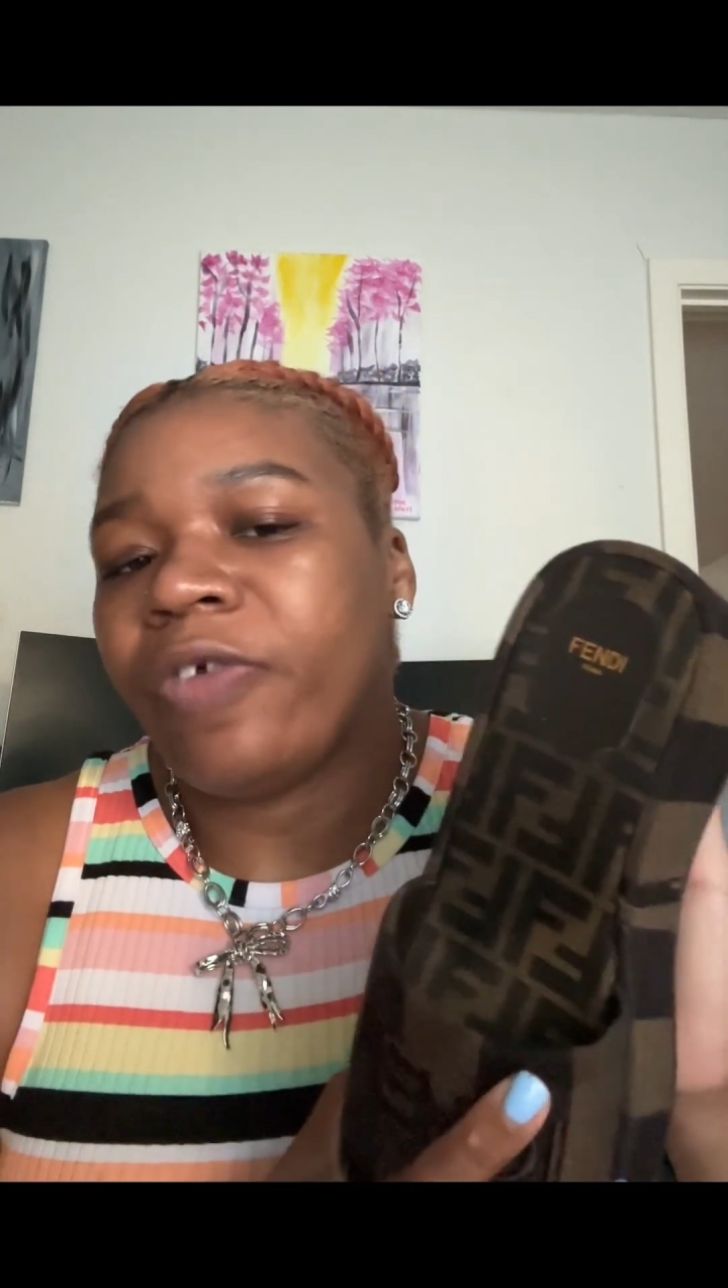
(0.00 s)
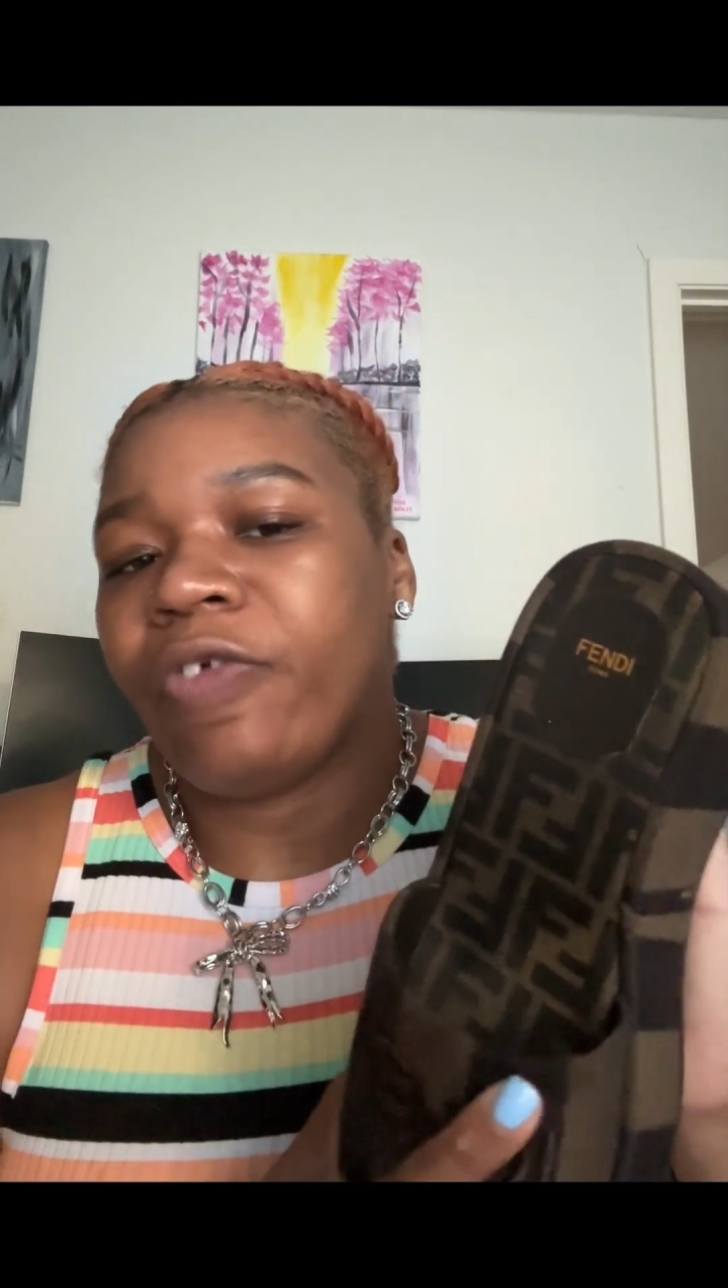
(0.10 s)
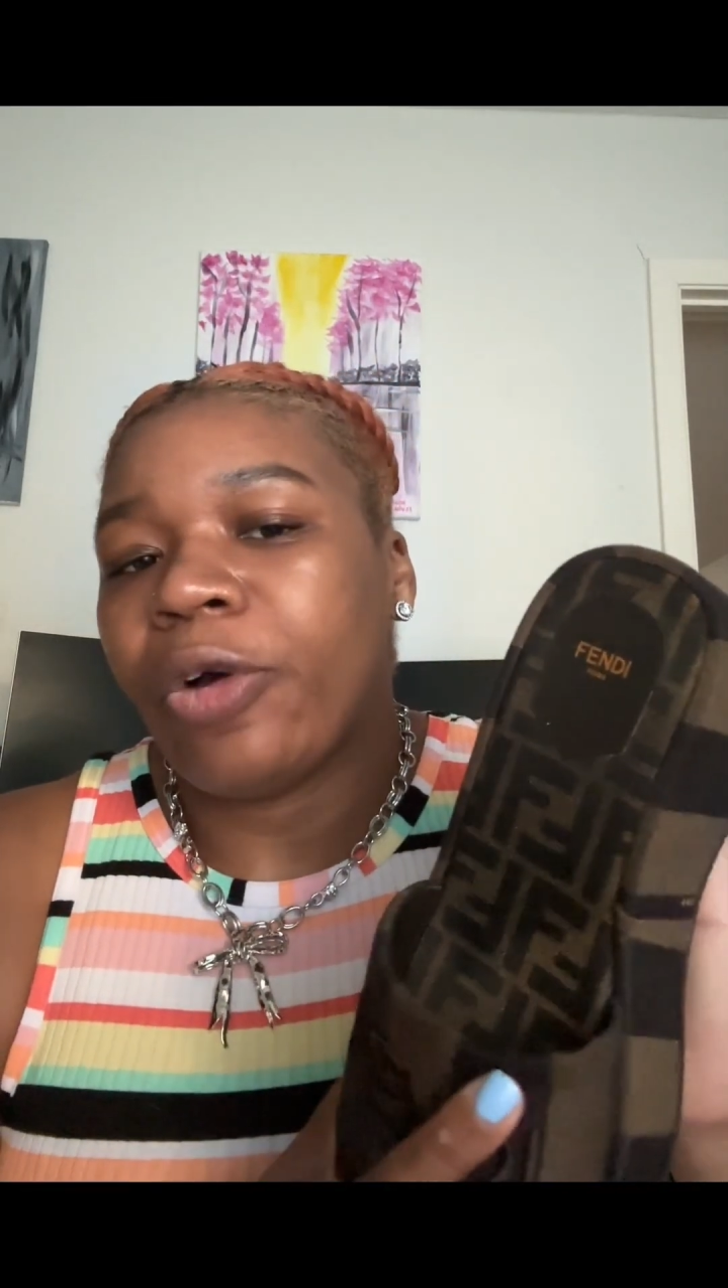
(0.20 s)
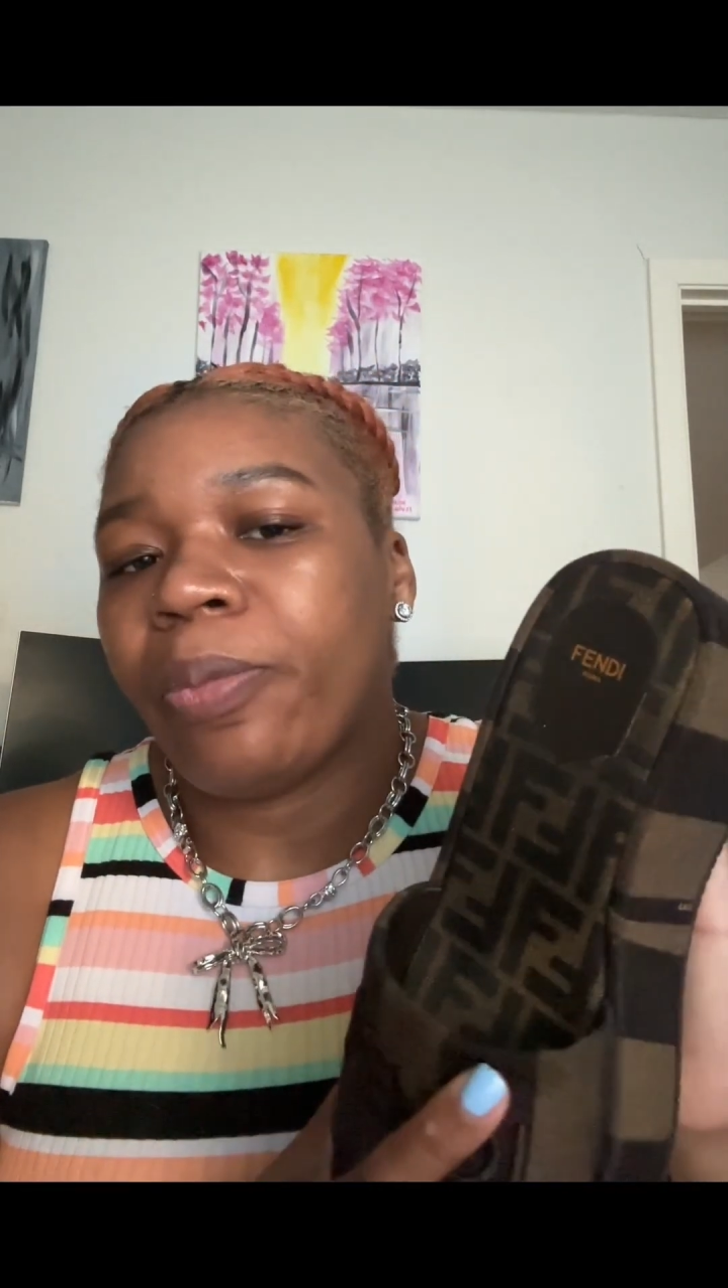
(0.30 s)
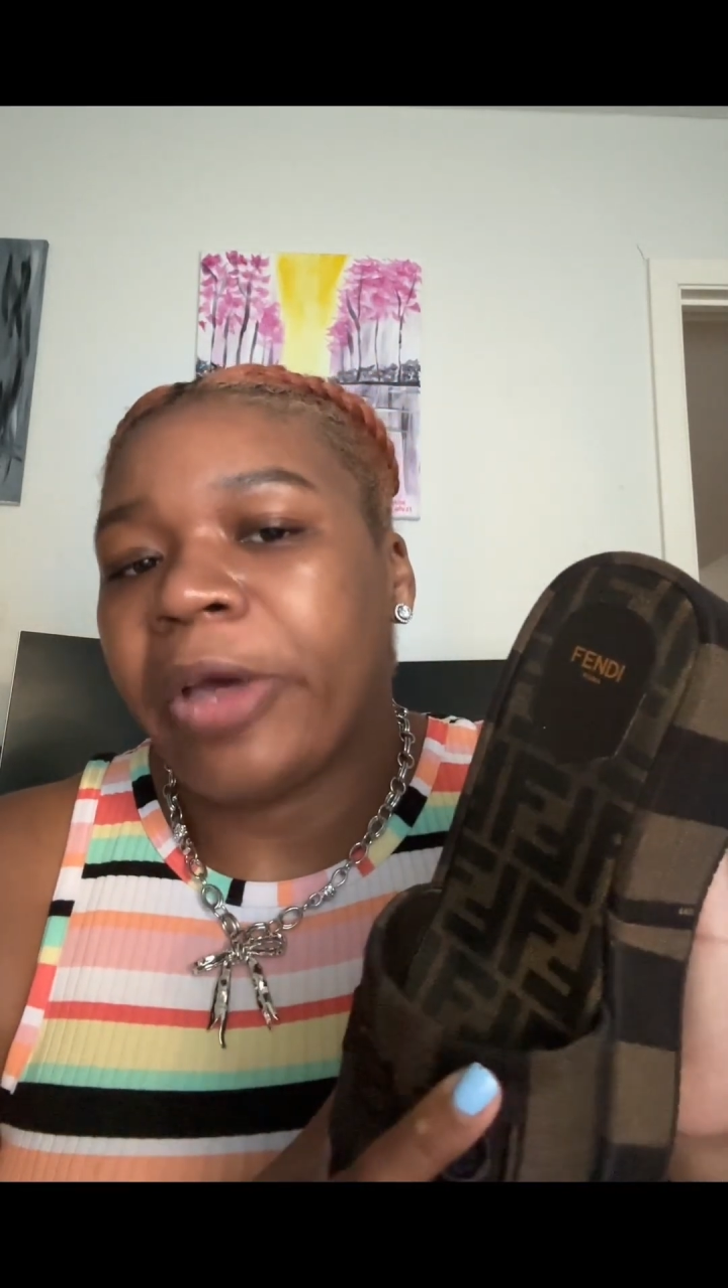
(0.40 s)

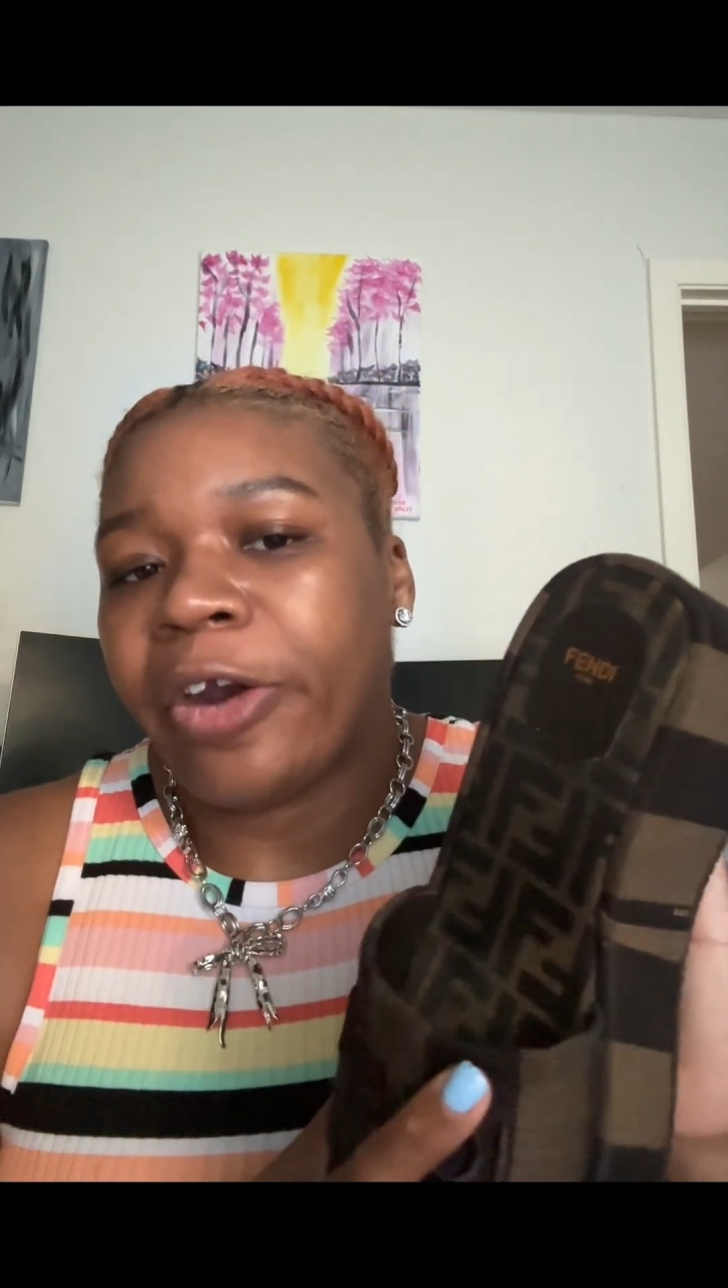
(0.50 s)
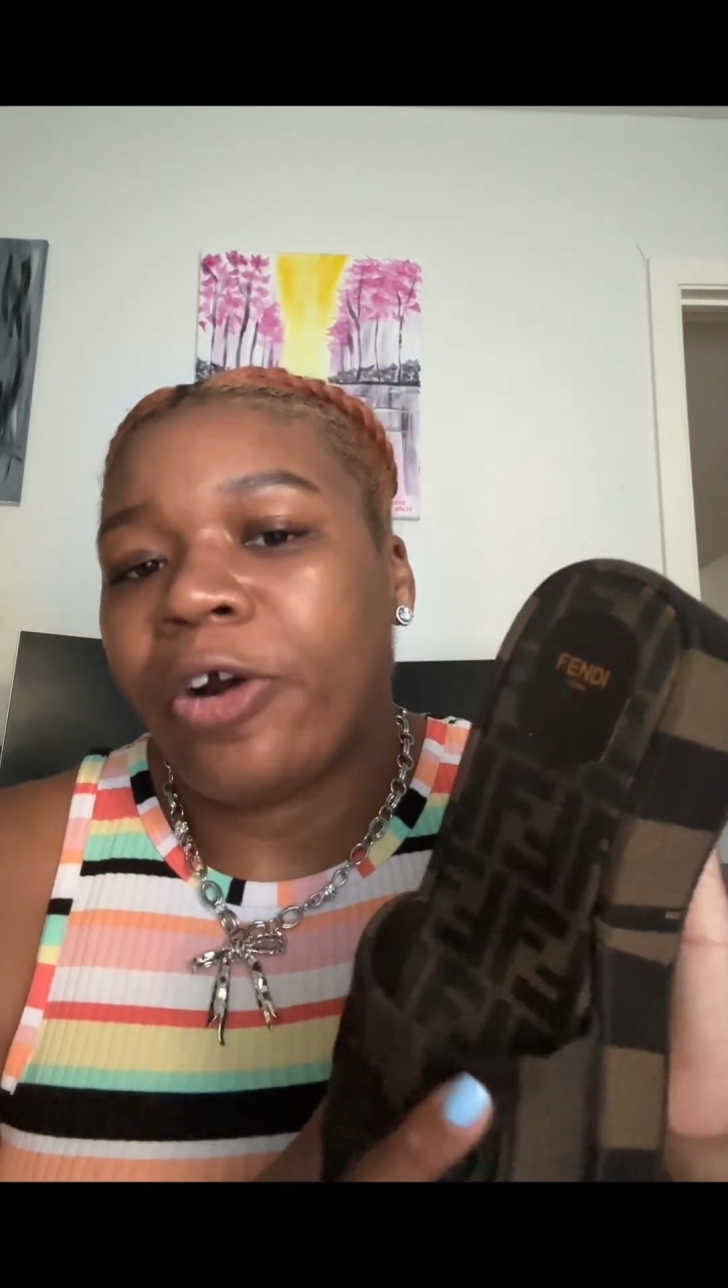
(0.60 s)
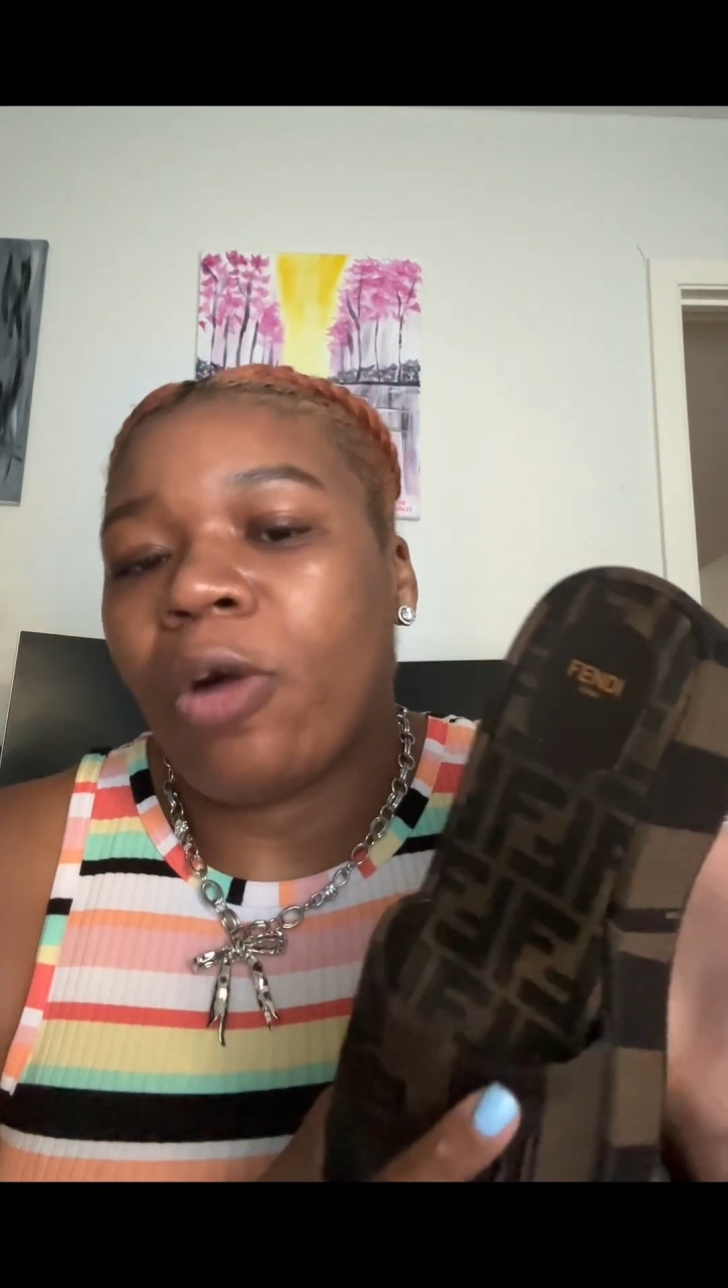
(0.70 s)
felt better